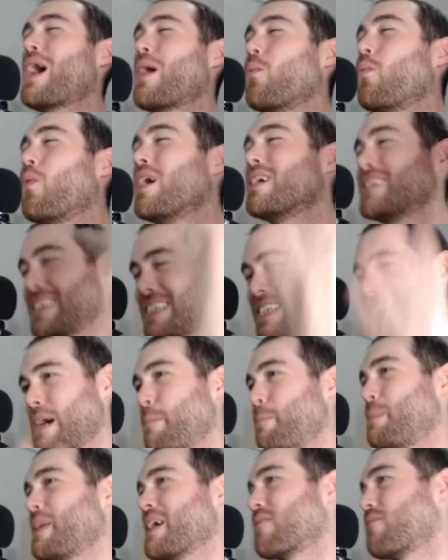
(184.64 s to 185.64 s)
I wasn't
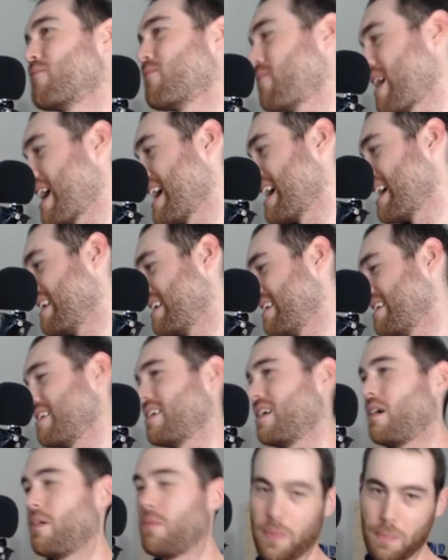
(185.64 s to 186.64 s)
a big fan
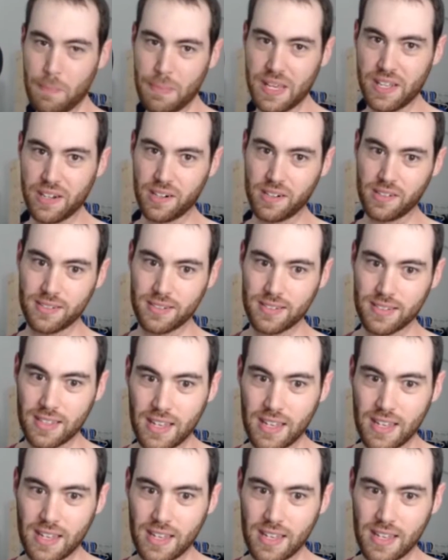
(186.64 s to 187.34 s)
of the Beatles.